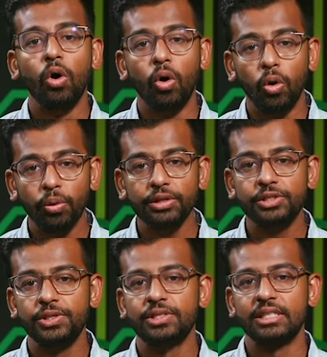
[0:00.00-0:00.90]

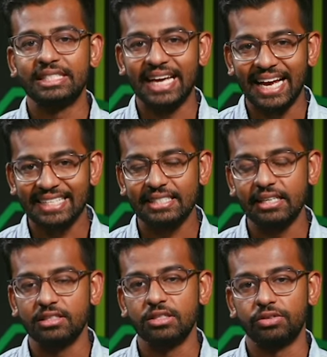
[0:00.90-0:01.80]
Always use a test
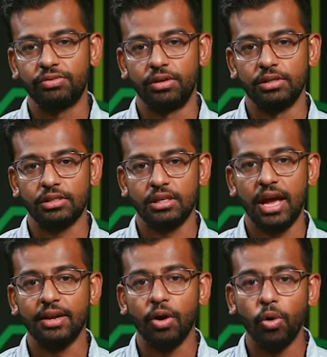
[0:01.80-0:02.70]
instance first
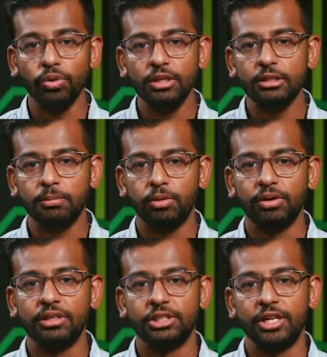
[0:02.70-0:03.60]
and only
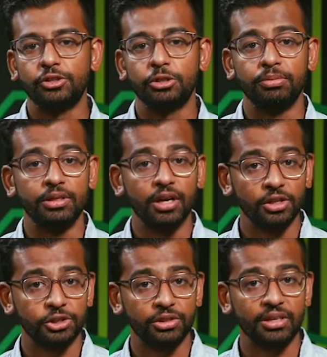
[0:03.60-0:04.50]
deploy the change to
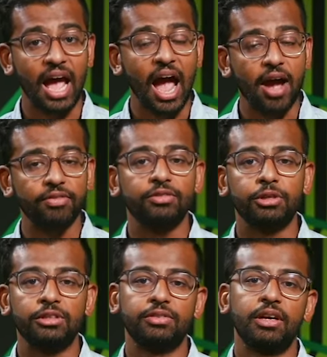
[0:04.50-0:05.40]
production after
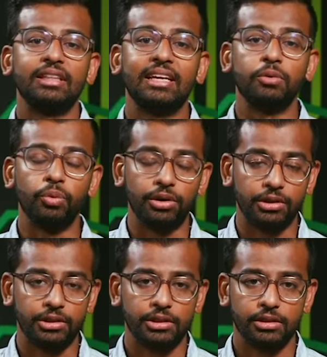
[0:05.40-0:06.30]
verifying that it
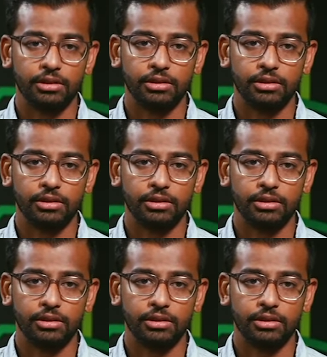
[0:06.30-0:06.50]
works.